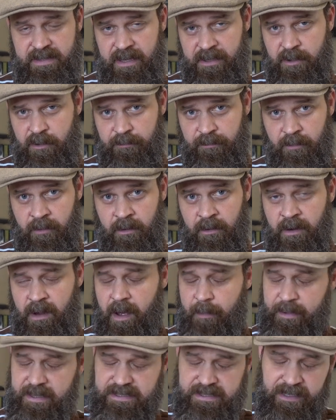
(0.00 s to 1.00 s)
Thank you for
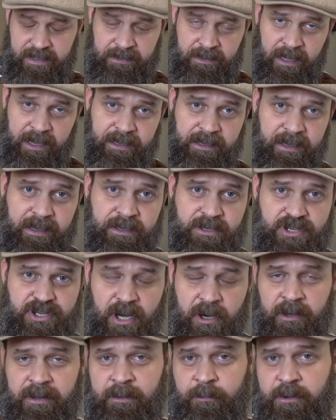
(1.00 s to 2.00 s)
commenting and liking and
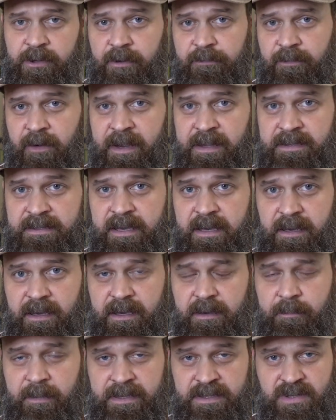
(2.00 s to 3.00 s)
sharing them with your friends.
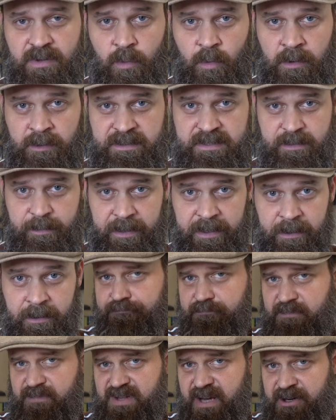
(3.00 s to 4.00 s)
It means the world to me.
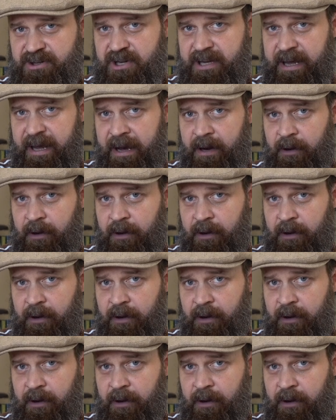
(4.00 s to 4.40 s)
Zashki